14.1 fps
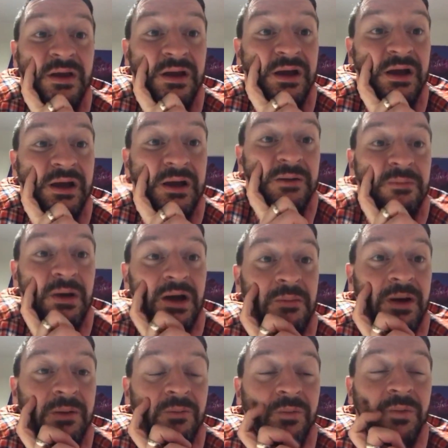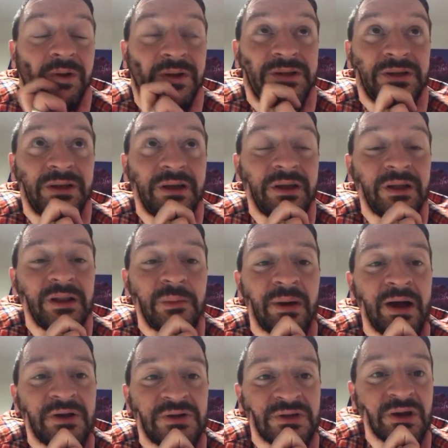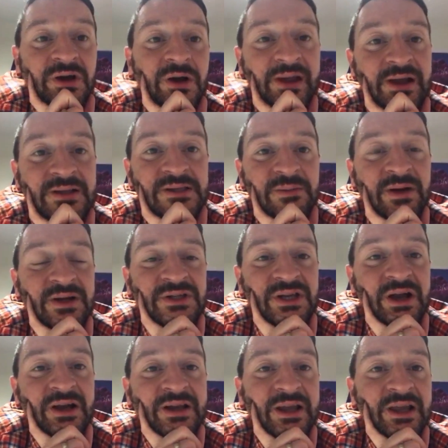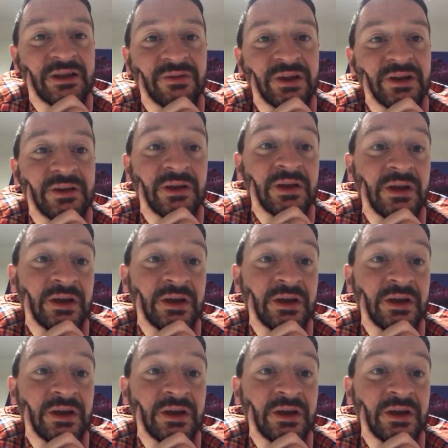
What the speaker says: I'm up to the match, Derby County match Saturday evening.